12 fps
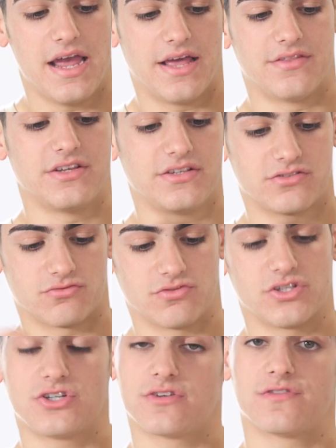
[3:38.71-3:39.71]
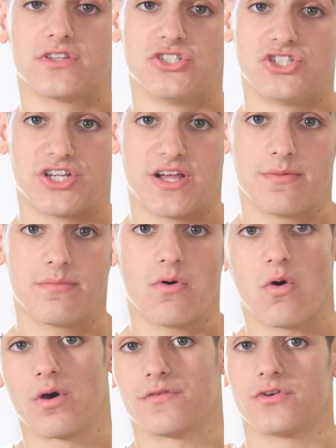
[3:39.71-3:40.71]
and these are really good for the gym
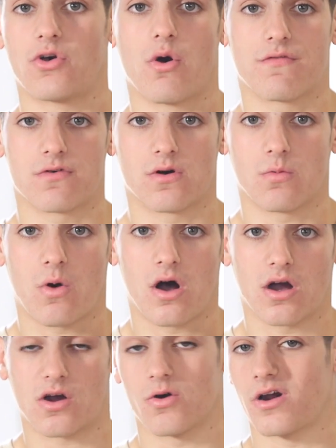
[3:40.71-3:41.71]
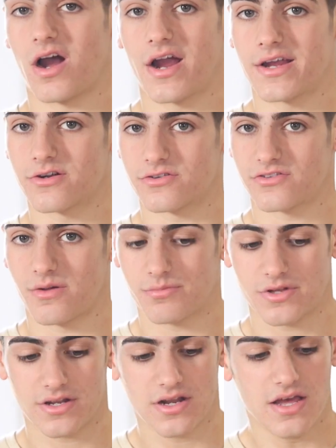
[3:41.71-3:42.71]
or if you're going for a walk or a hike or
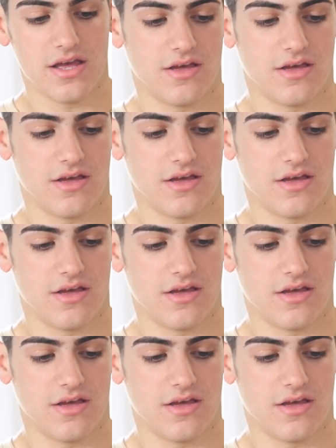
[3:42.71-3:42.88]
something.